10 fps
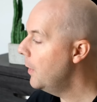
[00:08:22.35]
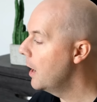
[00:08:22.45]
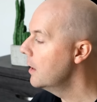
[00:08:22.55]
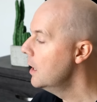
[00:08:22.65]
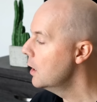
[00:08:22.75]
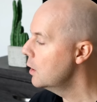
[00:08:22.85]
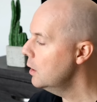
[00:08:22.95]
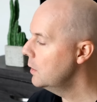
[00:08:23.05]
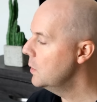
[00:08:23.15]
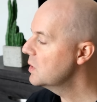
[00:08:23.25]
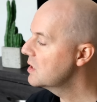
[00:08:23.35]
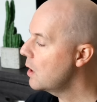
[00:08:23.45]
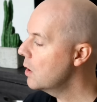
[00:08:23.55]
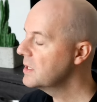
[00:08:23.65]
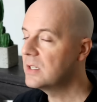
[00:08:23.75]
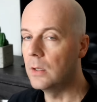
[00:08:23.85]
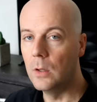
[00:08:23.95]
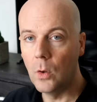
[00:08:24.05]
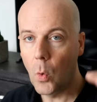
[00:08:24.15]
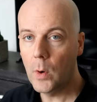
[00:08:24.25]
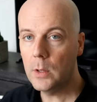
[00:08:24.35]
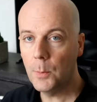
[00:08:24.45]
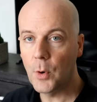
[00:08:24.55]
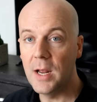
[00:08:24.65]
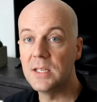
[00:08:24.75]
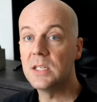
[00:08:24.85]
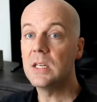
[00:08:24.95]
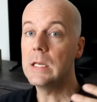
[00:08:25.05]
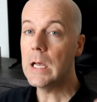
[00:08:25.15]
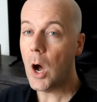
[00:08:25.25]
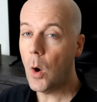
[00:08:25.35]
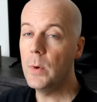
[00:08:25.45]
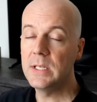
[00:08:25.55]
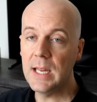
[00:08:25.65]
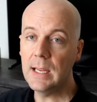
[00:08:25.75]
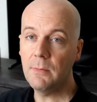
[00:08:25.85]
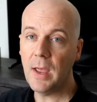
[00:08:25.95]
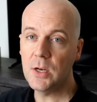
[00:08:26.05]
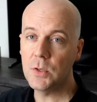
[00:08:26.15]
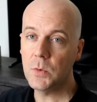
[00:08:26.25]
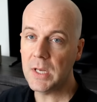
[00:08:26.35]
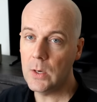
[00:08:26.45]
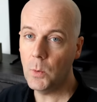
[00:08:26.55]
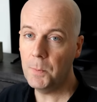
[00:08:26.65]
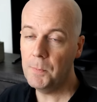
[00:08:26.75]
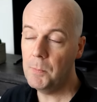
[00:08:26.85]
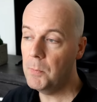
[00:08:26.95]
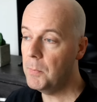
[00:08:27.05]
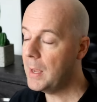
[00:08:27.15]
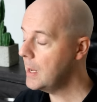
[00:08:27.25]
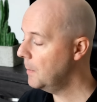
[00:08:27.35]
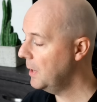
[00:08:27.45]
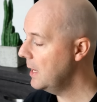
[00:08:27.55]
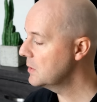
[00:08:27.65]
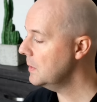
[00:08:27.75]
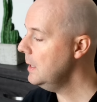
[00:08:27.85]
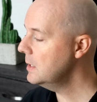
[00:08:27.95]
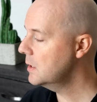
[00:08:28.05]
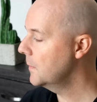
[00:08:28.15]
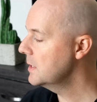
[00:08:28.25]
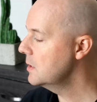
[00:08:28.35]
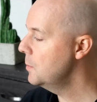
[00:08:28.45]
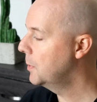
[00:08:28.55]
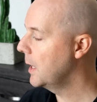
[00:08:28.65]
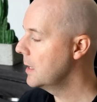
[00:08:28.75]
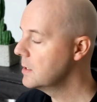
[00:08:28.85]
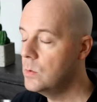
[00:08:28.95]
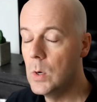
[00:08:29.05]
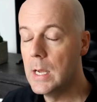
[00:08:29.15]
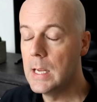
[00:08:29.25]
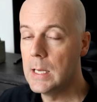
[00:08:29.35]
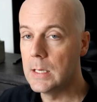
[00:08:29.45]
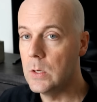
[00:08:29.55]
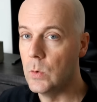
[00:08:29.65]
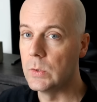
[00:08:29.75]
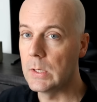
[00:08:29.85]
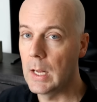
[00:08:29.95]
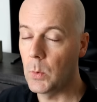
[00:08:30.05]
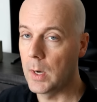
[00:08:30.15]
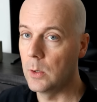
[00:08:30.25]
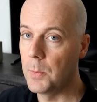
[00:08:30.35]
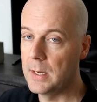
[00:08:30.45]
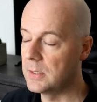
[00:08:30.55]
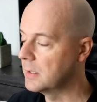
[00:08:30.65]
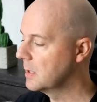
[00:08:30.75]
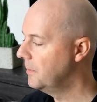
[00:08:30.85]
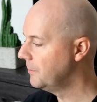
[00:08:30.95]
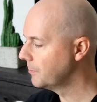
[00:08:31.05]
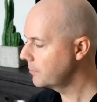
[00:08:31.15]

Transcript: But good news, Starz is lowering the price always take advantage of those annual plans or any service that you plan to use on a regular basis.